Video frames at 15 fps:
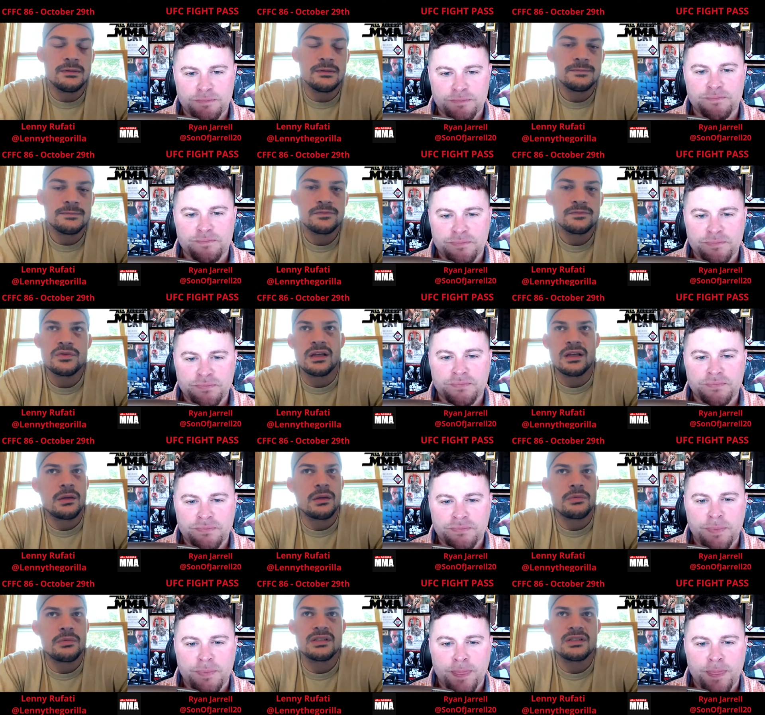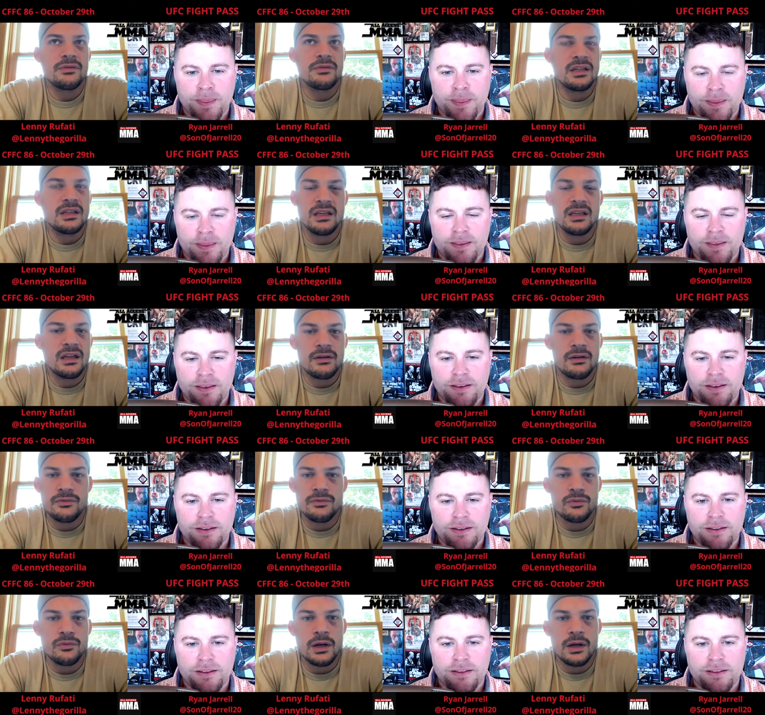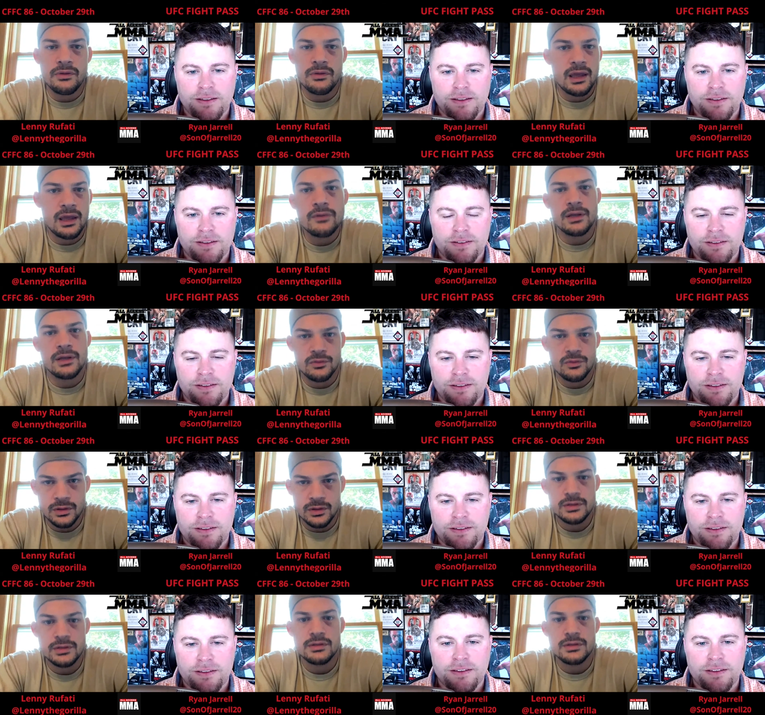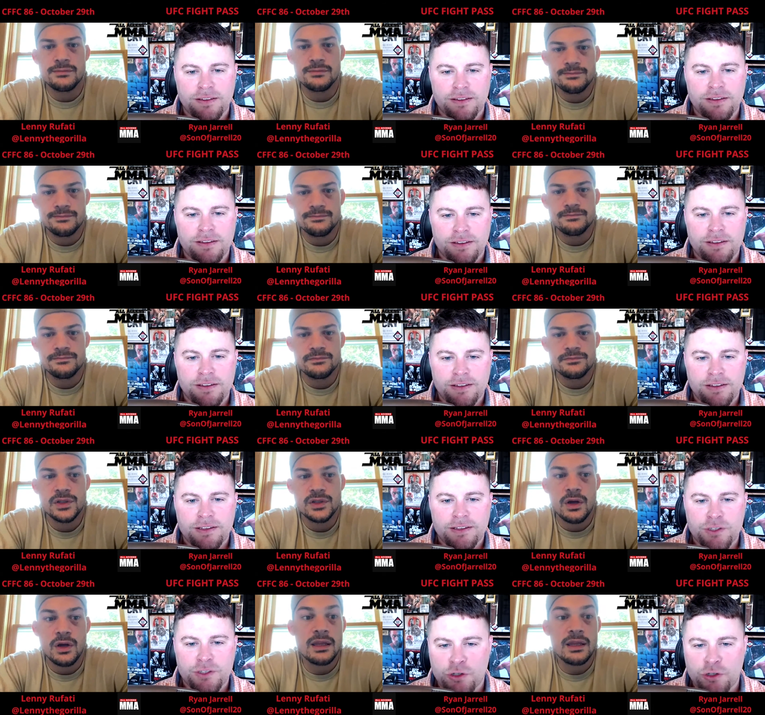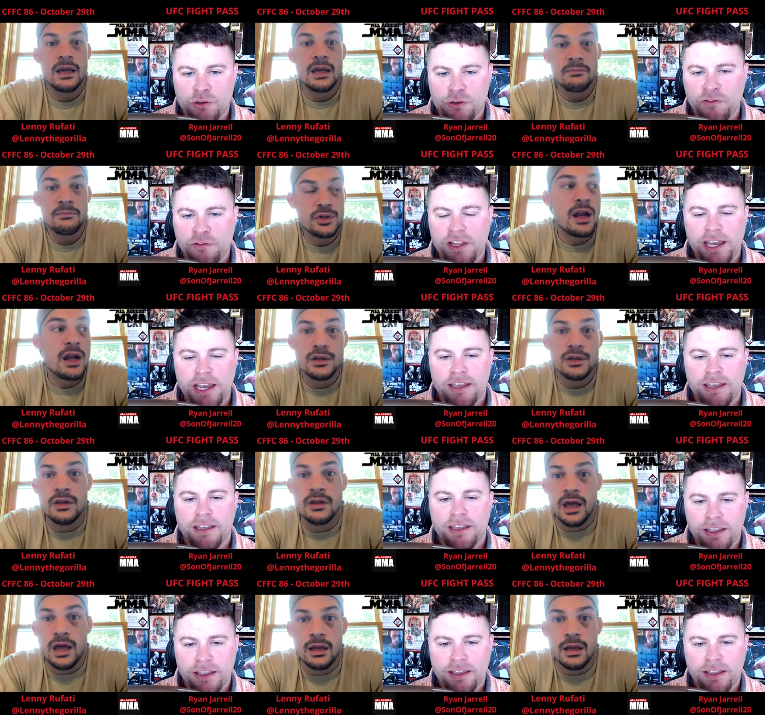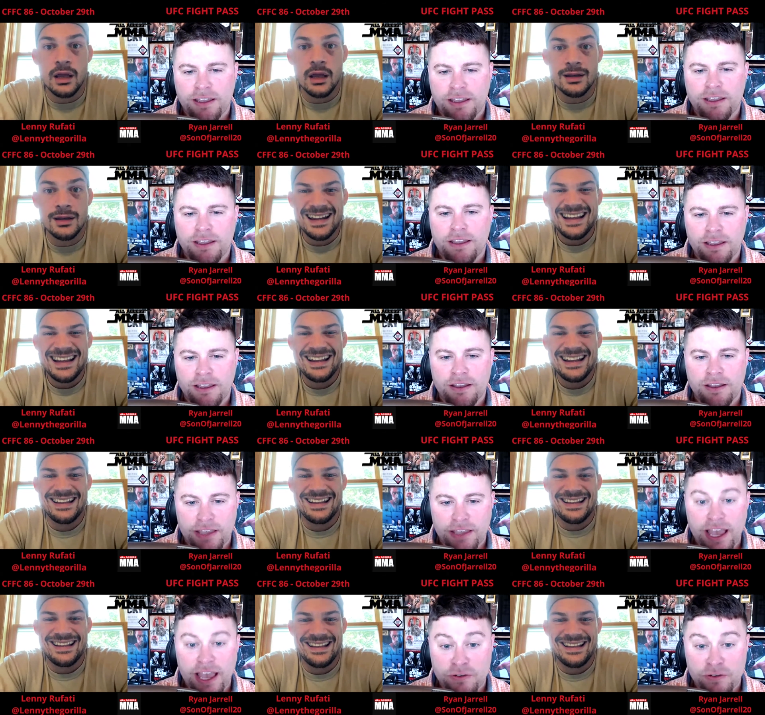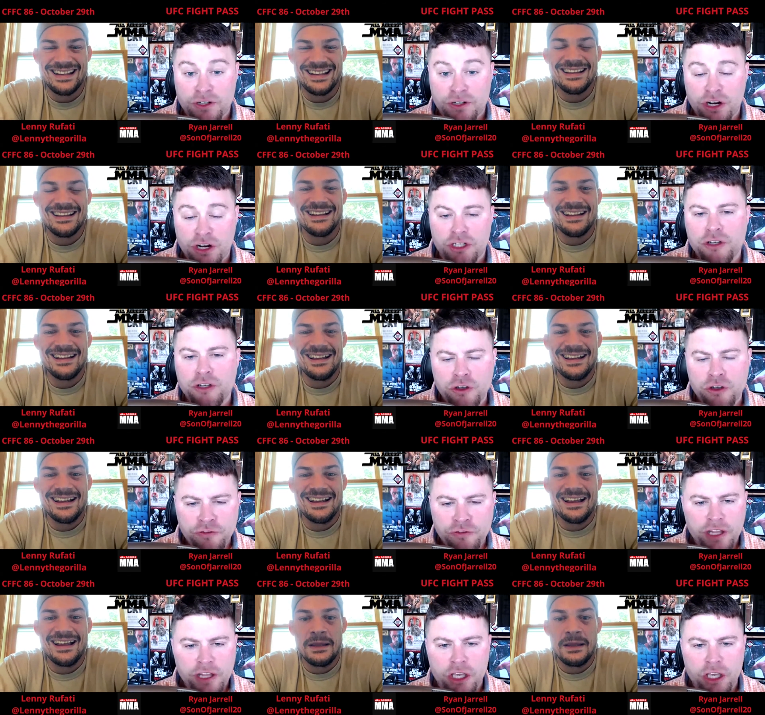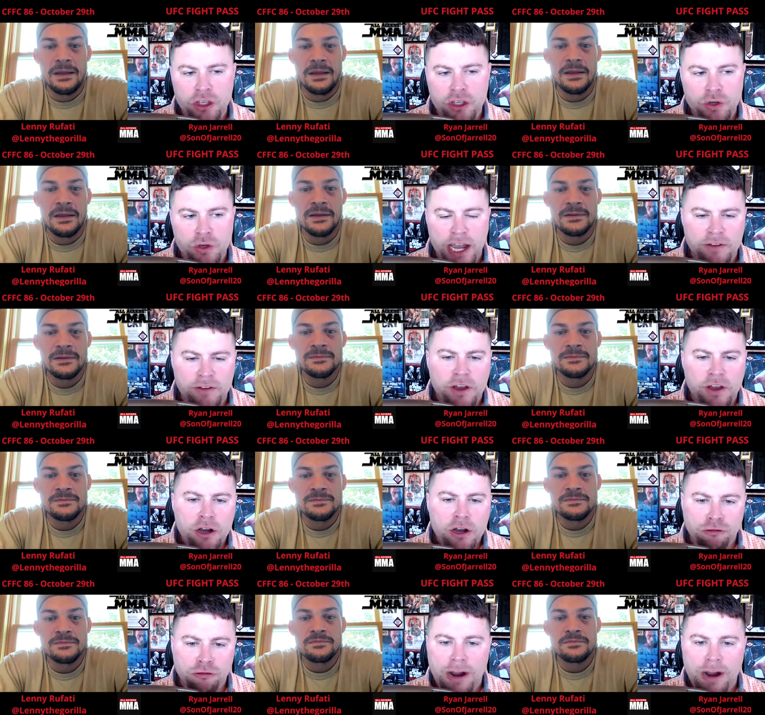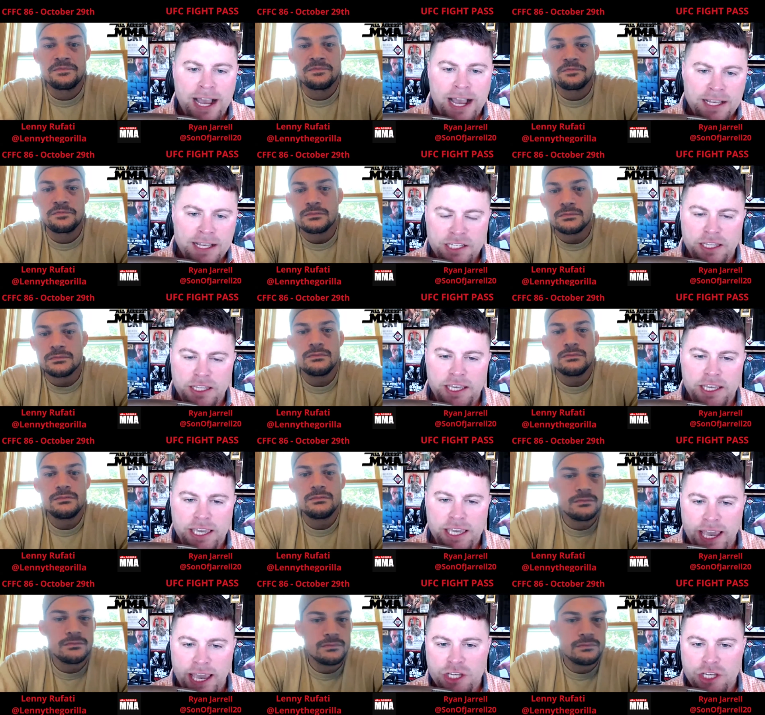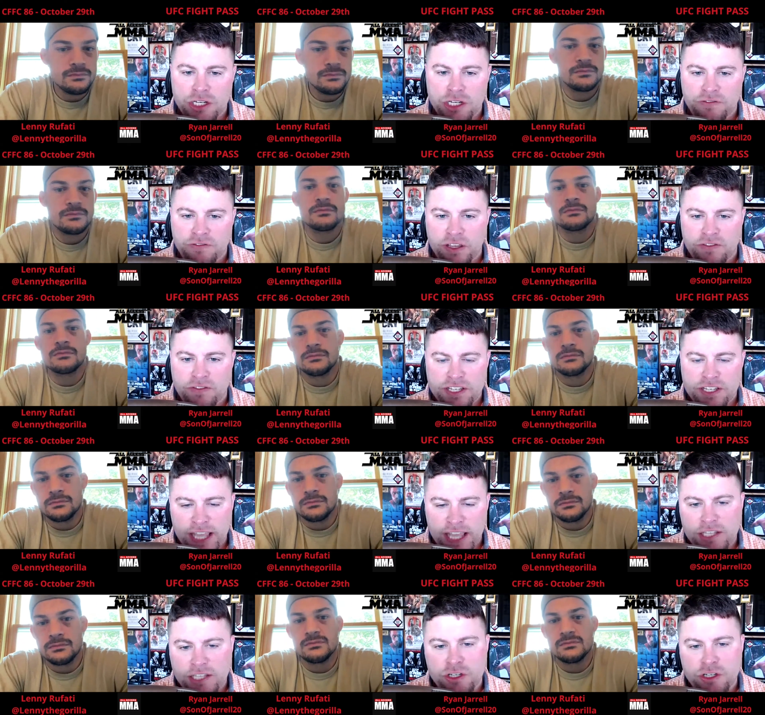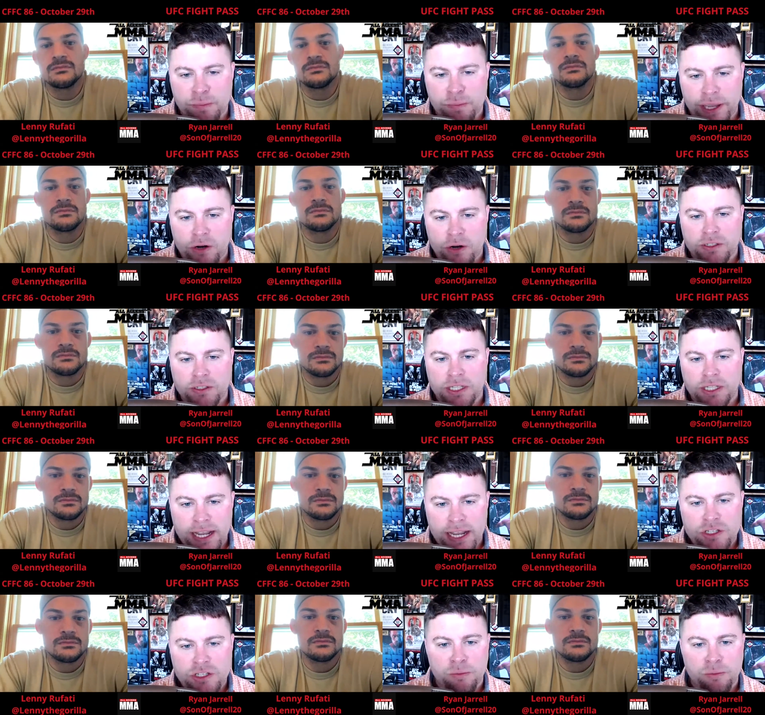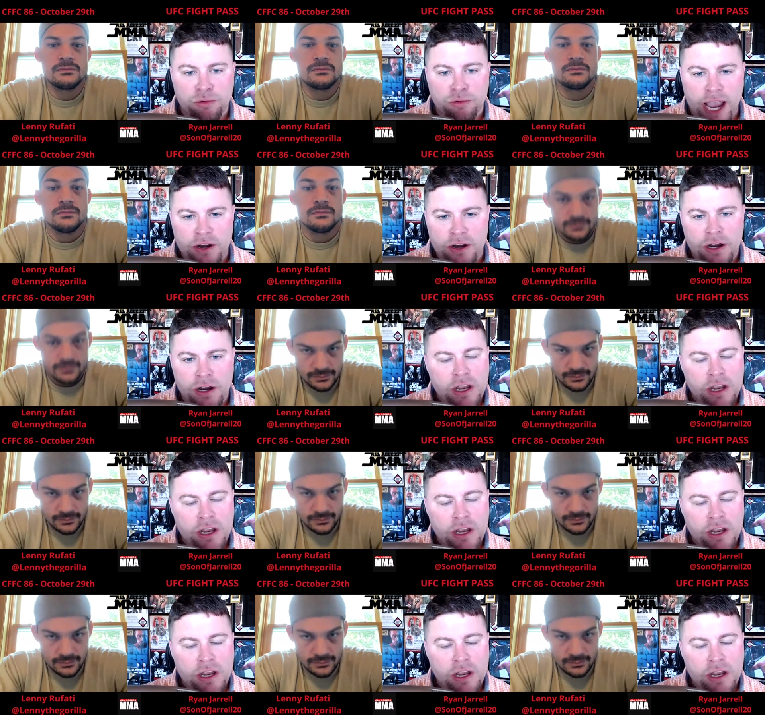Speaker 1: It was like number 17 out of whatever the countdown was. So, so I, am trying to do that again.
Speaker 2: Yeah, for sure. Do you do you feel like you kind of rise to the occasion if the, if the stakes are bigger and the lights are brighter,